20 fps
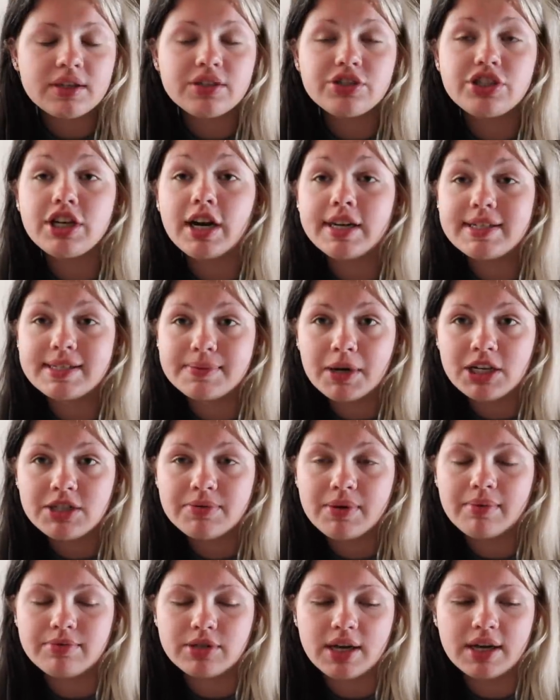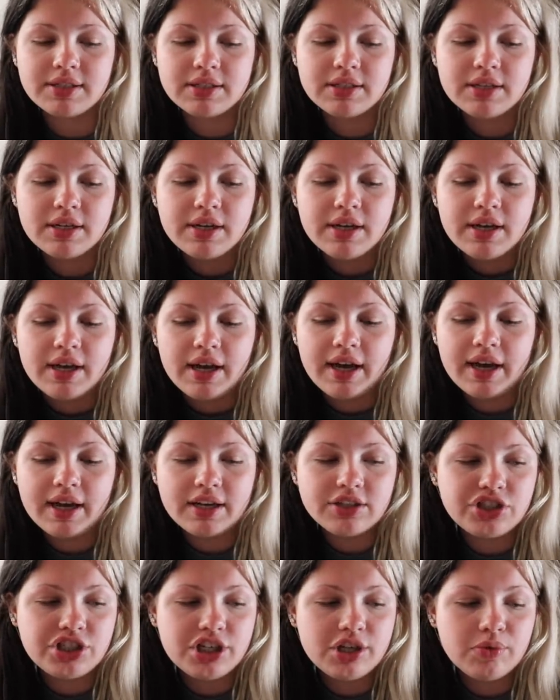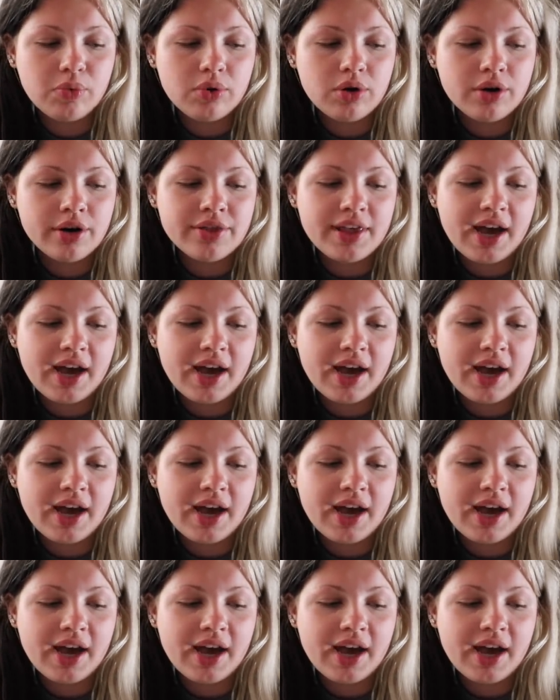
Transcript: she got a SpongeBob dress and she wore